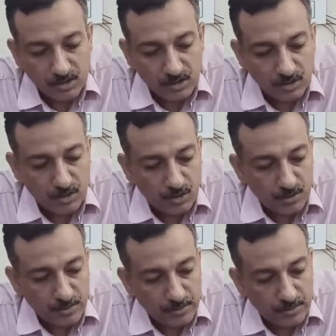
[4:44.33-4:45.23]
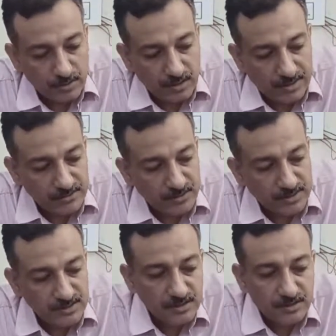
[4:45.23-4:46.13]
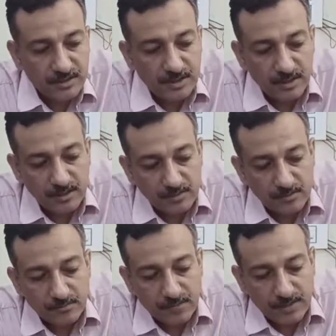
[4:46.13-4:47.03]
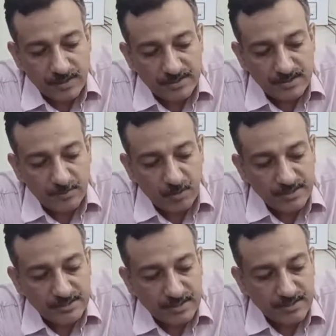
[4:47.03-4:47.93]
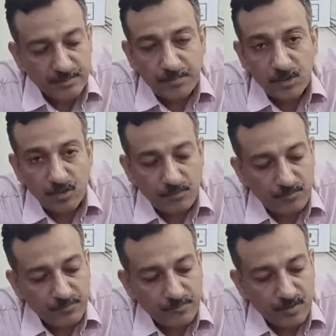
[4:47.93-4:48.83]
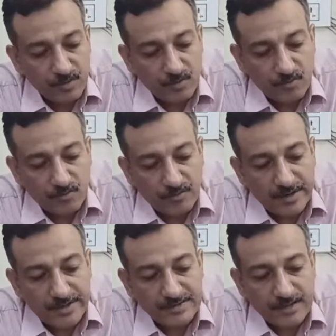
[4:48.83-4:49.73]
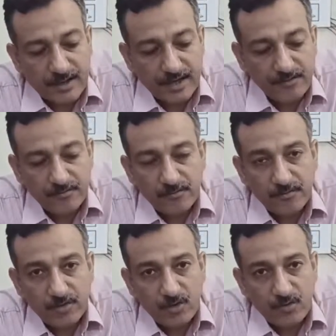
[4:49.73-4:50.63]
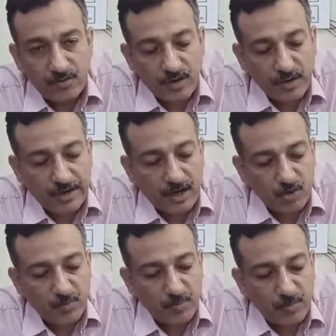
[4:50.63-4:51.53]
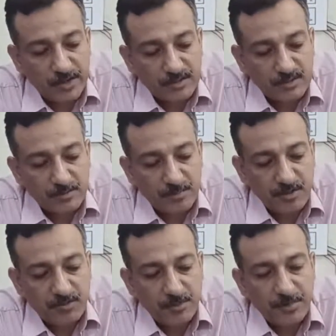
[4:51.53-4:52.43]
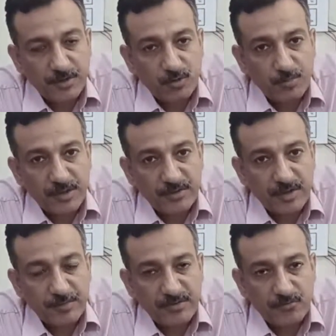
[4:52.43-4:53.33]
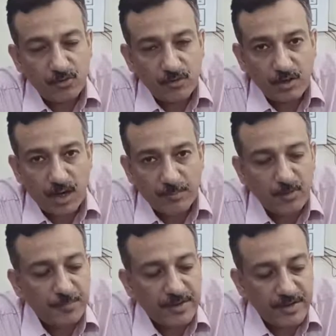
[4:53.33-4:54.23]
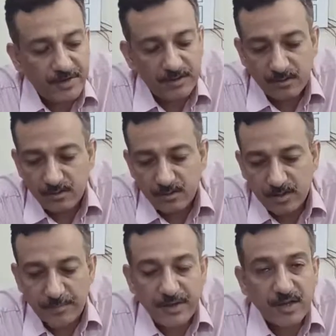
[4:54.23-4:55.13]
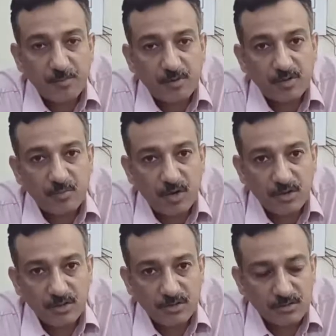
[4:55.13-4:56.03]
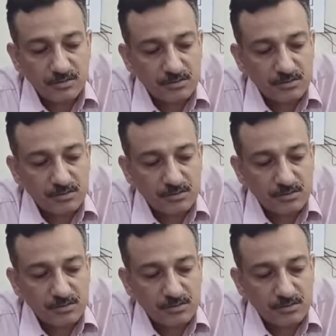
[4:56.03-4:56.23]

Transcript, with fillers: So, as you can see, there are AC points at the below where it is live, neutral and output points P1, P2, P3, P4 up to P8 depending upon the models.